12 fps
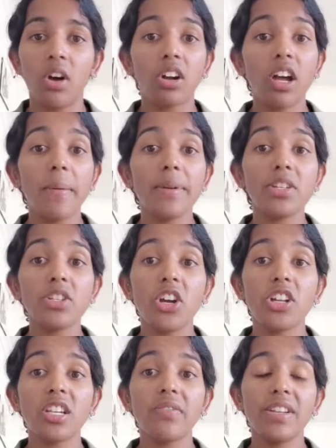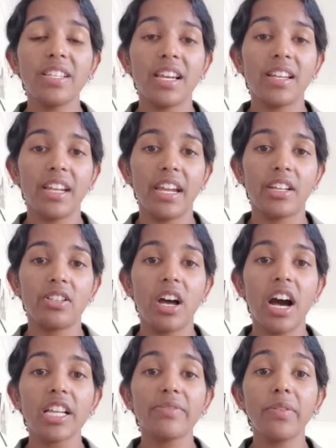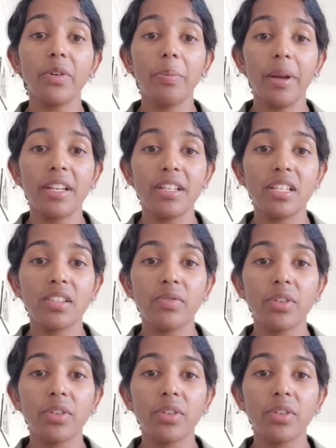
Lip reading: or coming to church every Sunday to ask for repentance